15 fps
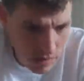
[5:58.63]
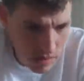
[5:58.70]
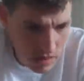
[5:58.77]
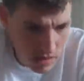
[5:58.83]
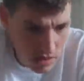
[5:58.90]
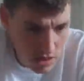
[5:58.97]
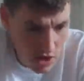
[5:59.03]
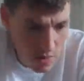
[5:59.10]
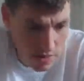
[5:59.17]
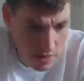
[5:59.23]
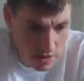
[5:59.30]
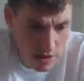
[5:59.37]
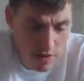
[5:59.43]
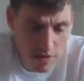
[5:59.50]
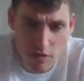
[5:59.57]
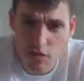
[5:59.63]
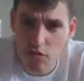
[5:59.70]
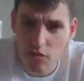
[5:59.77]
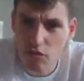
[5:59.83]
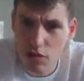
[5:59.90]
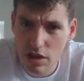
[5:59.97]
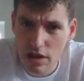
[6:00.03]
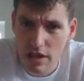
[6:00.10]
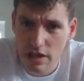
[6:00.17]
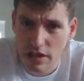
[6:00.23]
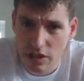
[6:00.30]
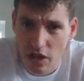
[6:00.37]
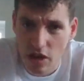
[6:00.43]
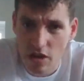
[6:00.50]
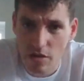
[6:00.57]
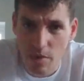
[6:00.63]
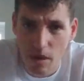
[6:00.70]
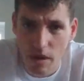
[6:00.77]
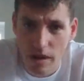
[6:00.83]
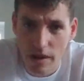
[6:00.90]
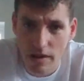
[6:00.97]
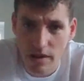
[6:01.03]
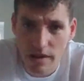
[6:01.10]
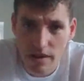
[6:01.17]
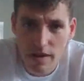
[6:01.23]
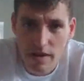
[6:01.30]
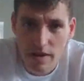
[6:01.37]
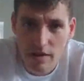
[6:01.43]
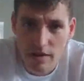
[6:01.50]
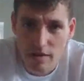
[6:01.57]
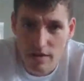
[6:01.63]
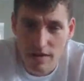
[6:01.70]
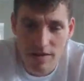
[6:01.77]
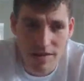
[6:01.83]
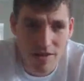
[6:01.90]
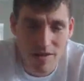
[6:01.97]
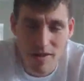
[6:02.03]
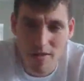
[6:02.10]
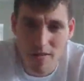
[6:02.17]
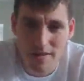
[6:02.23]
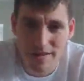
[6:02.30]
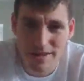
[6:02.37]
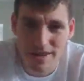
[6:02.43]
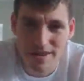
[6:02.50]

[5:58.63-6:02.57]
So it's nothing really to go by. So generally whoever wins the